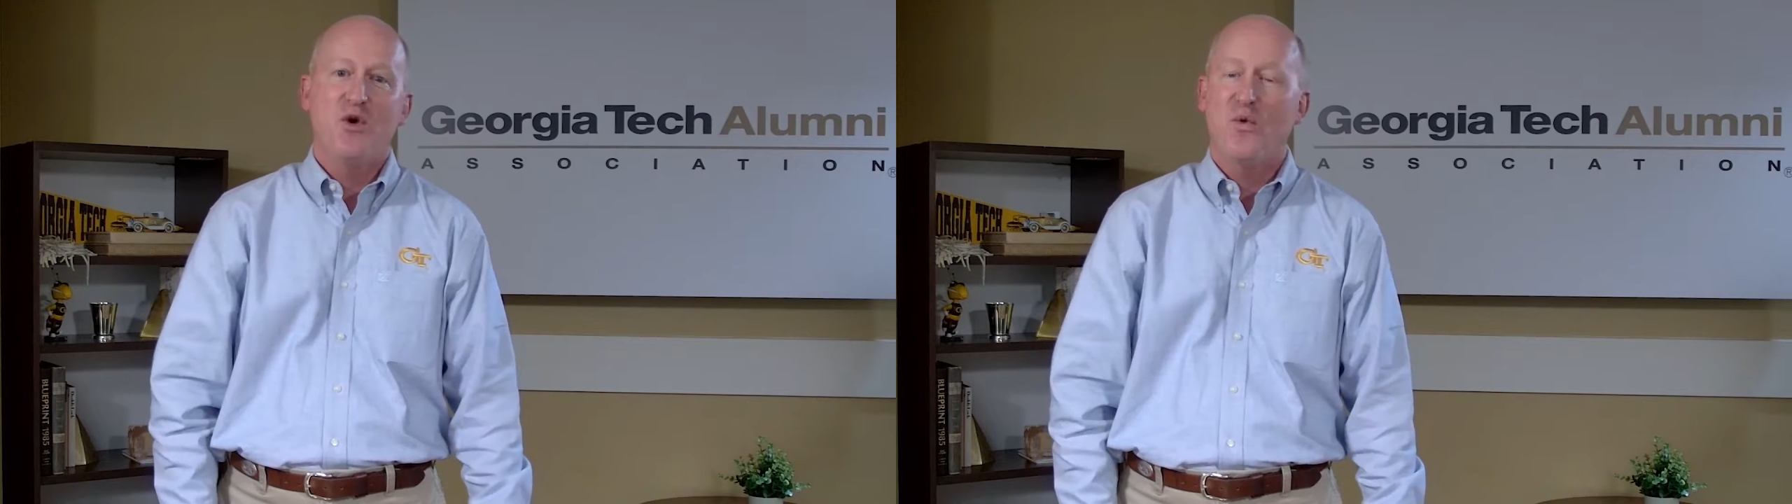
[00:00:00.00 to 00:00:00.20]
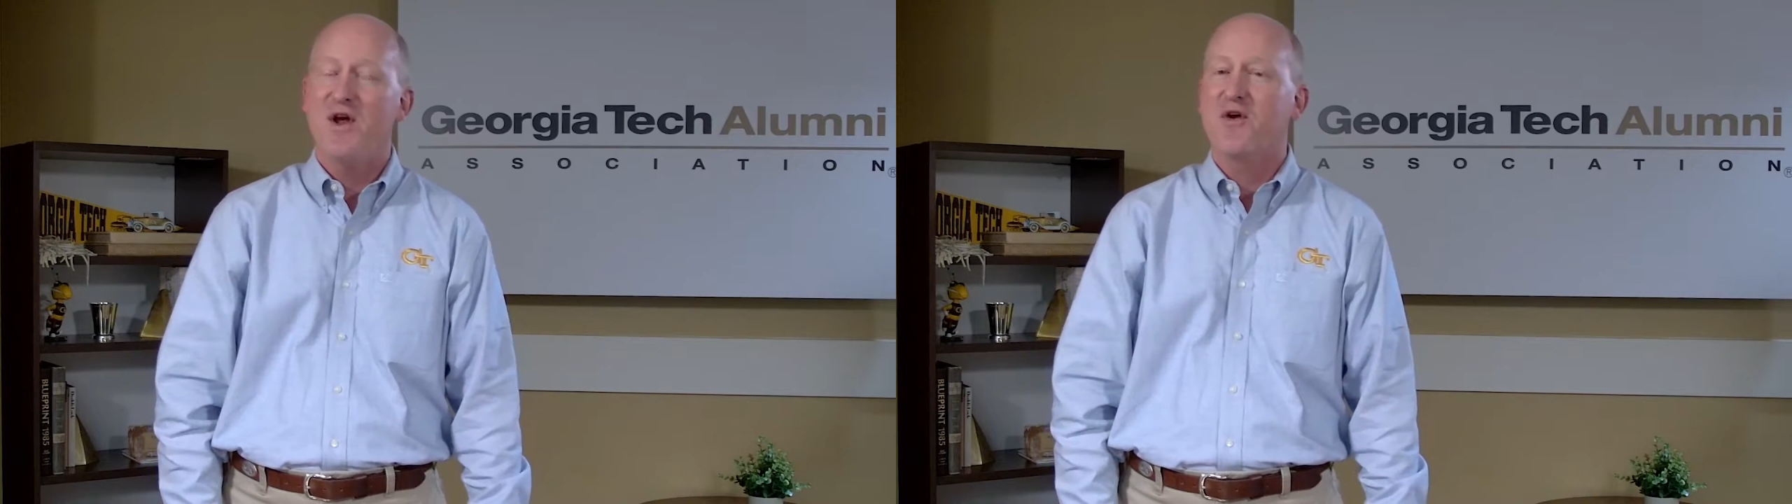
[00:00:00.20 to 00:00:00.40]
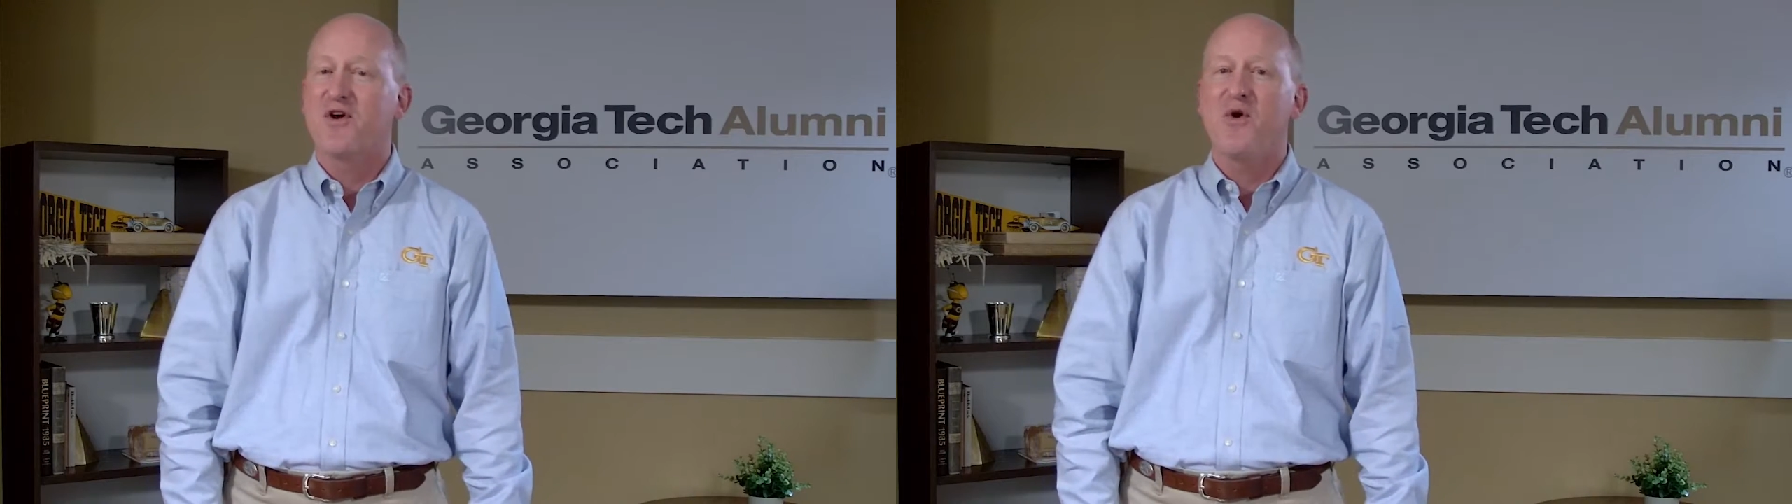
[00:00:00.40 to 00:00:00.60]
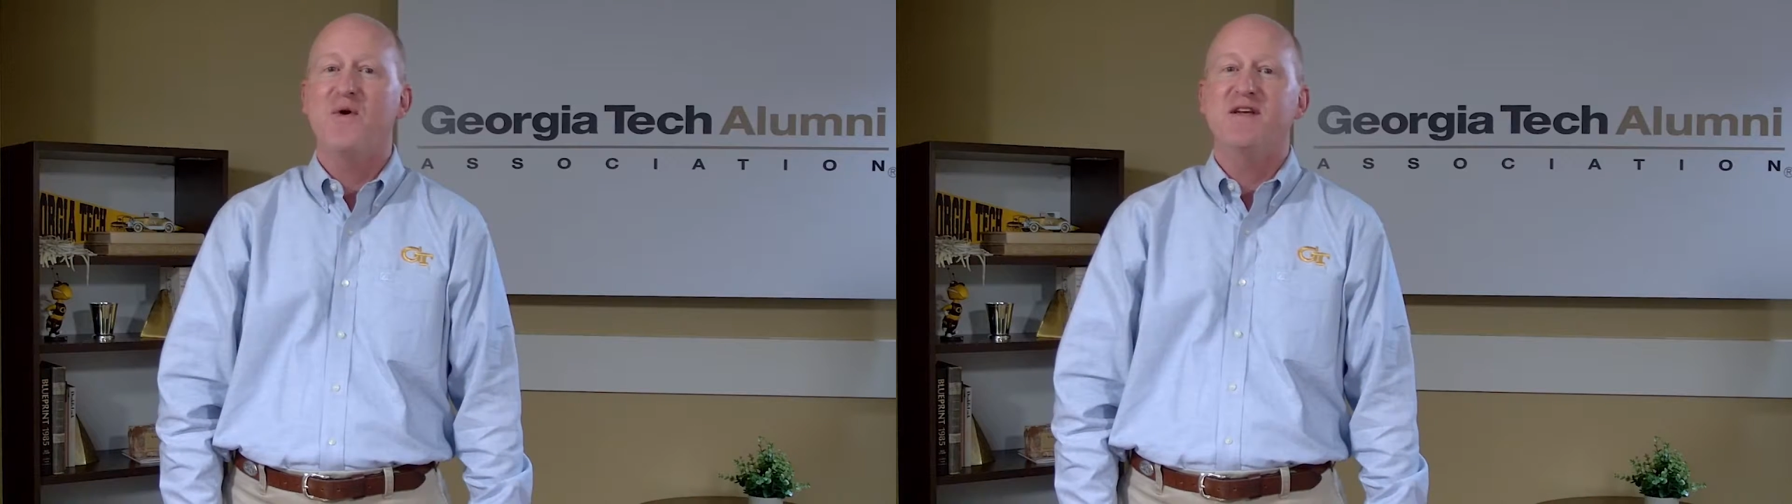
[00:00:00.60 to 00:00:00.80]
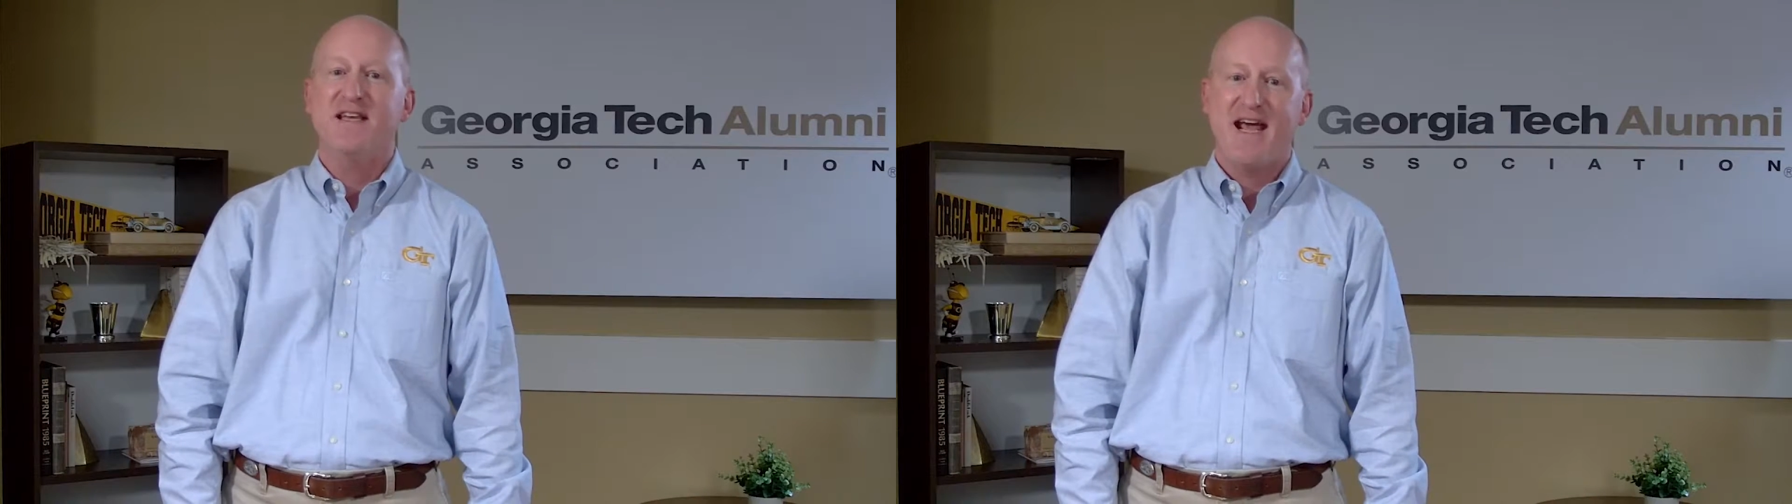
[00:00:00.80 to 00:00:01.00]
We are
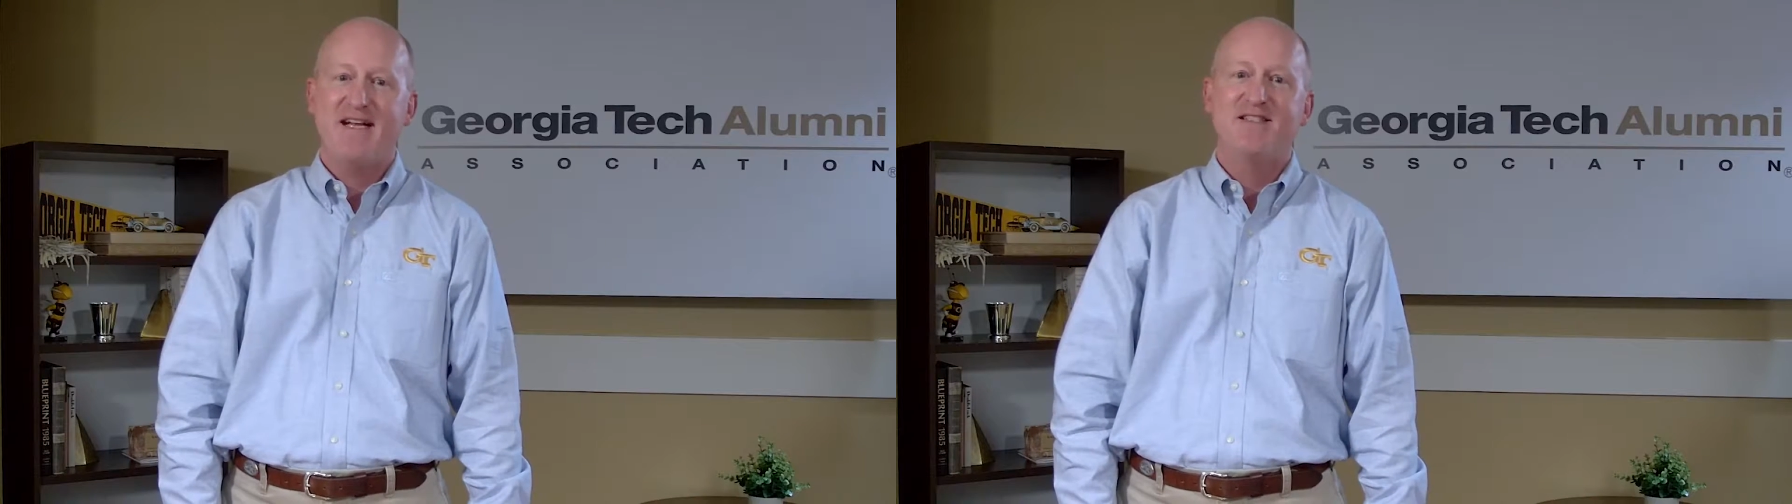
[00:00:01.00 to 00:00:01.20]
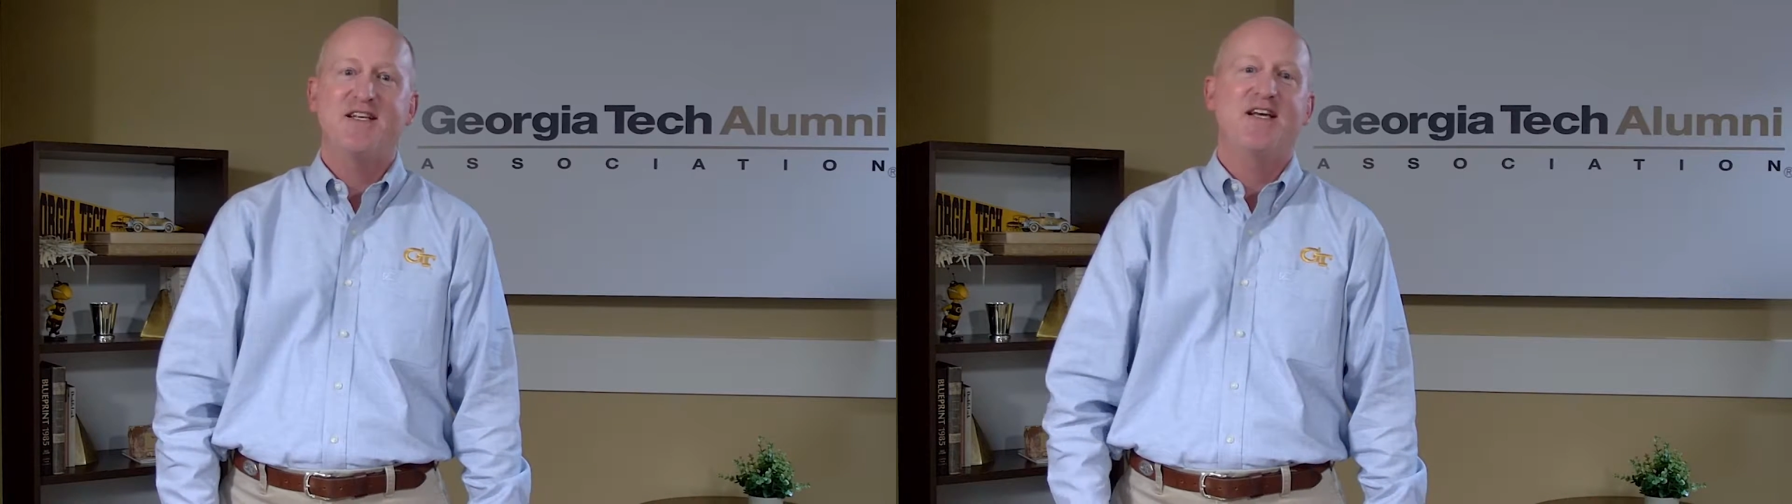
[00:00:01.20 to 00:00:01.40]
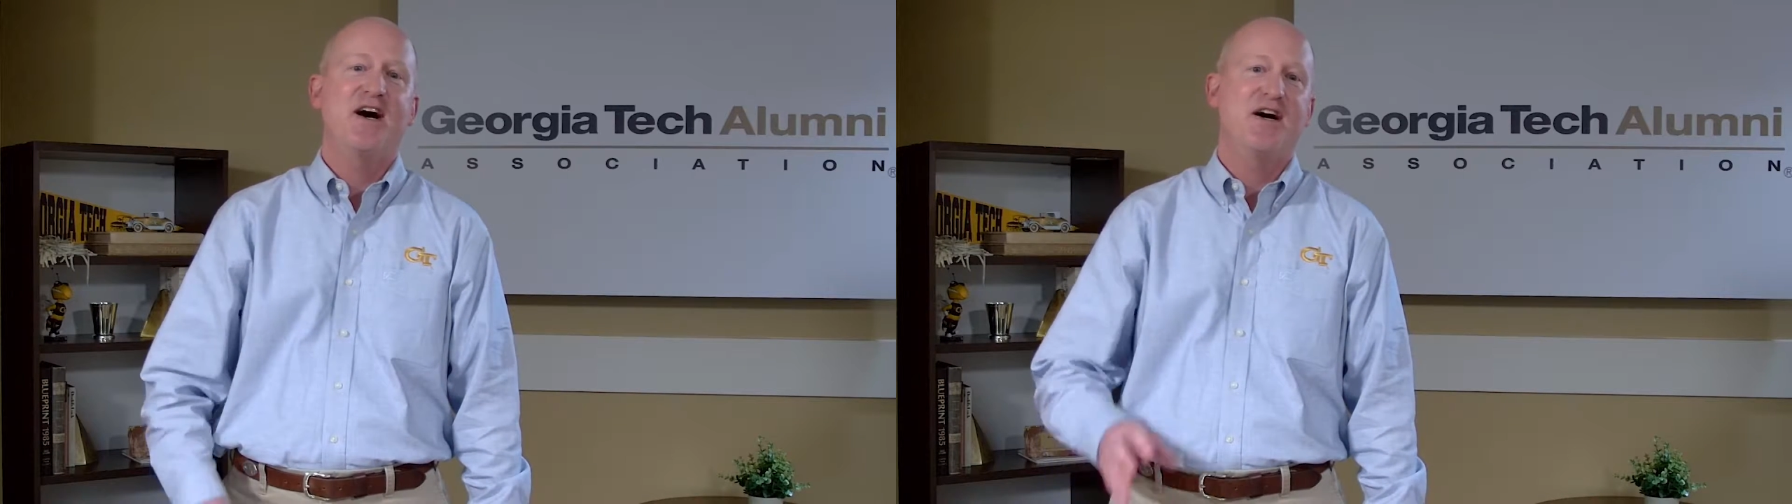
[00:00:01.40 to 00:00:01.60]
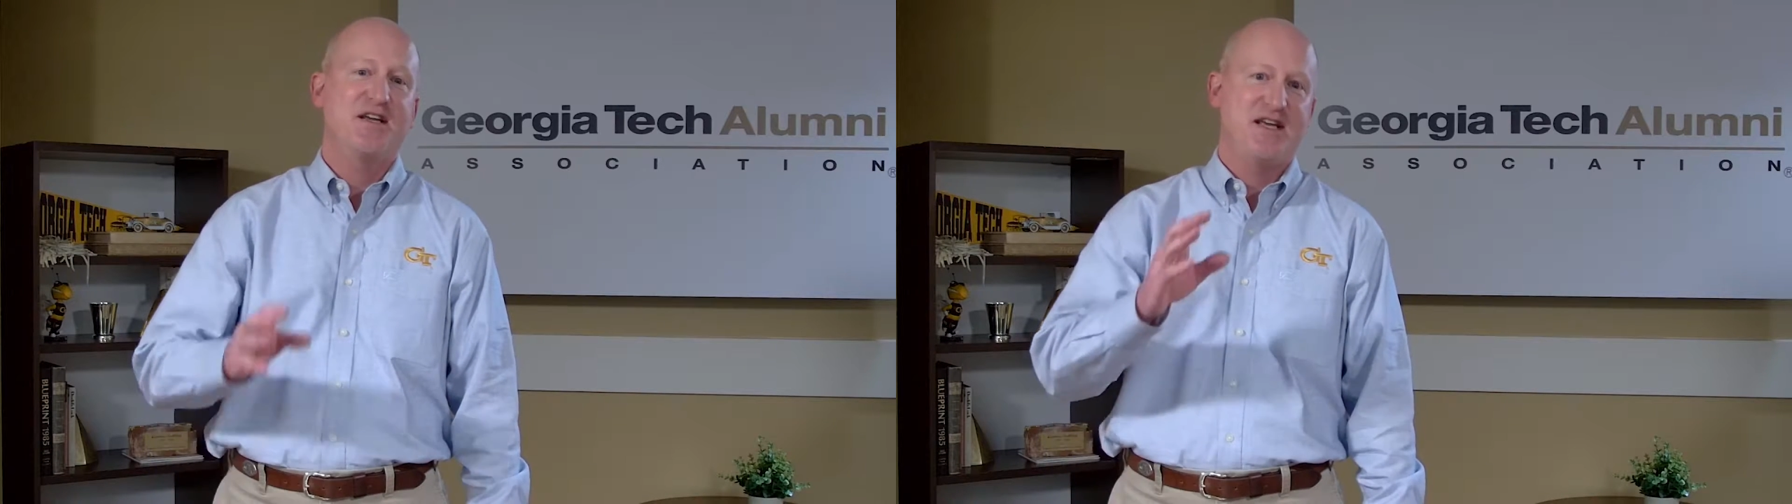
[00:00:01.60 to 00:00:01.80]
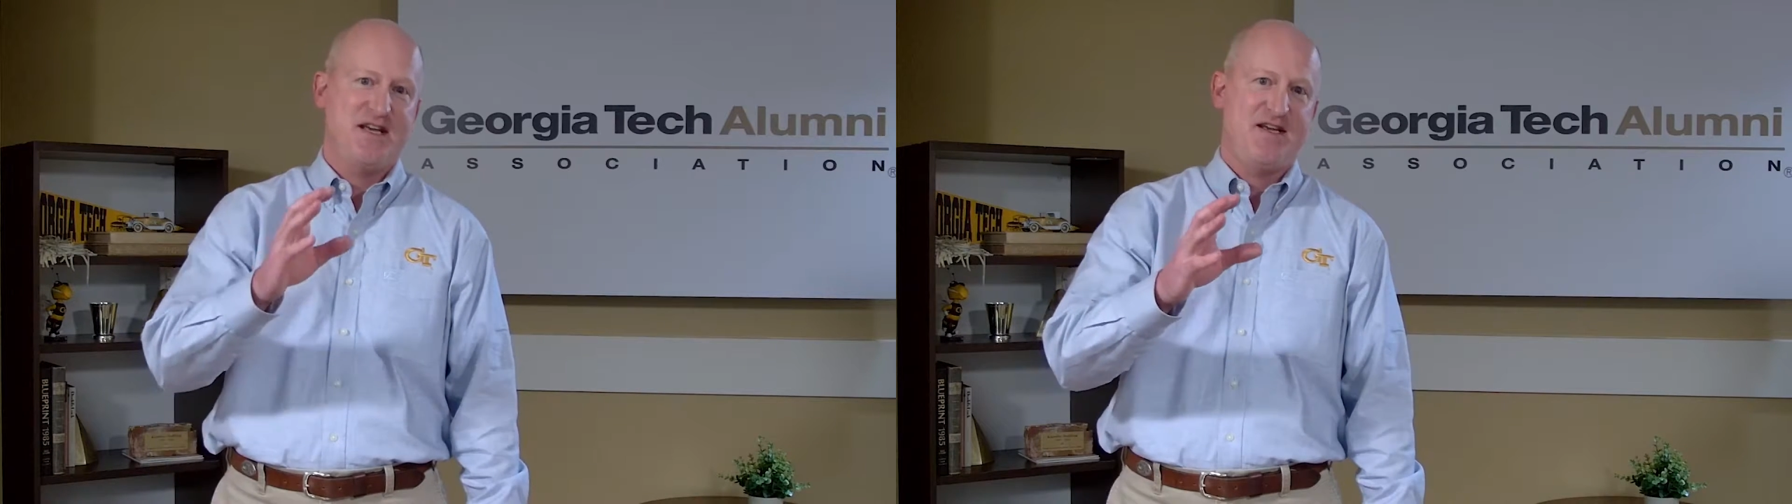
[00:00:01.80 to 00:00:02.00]
going dancing
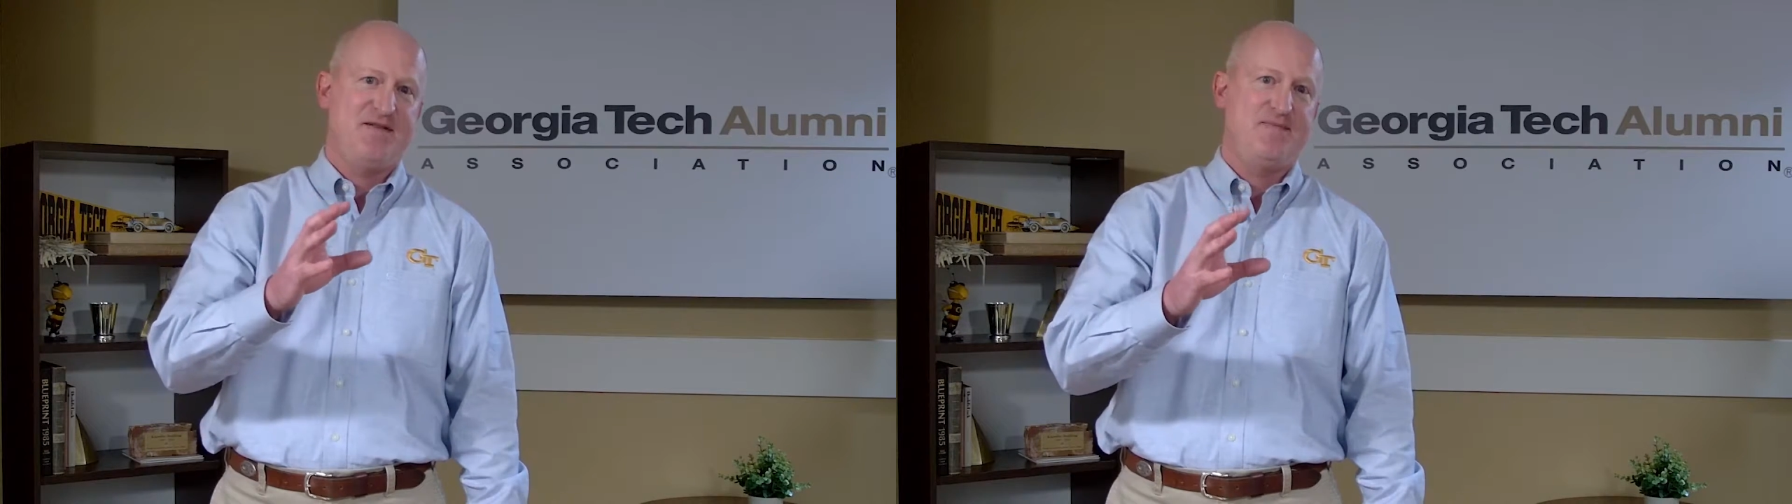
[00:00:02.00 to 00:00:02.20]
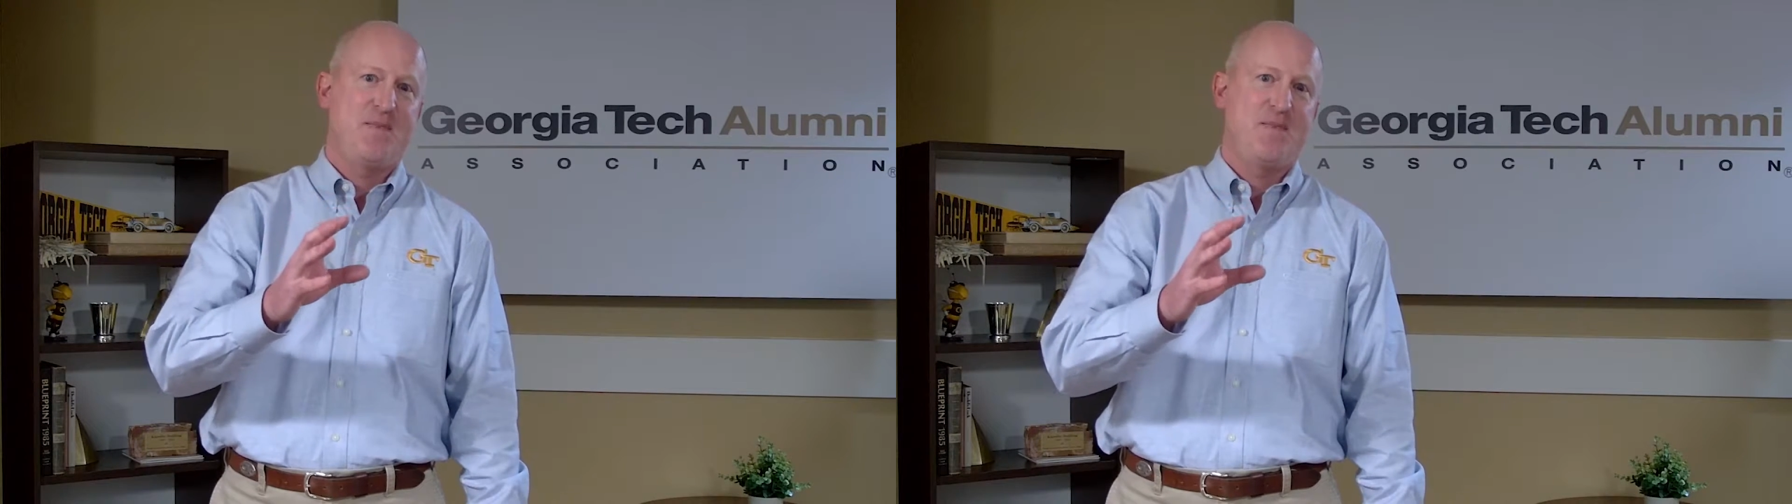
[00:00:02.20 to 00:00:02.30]
again.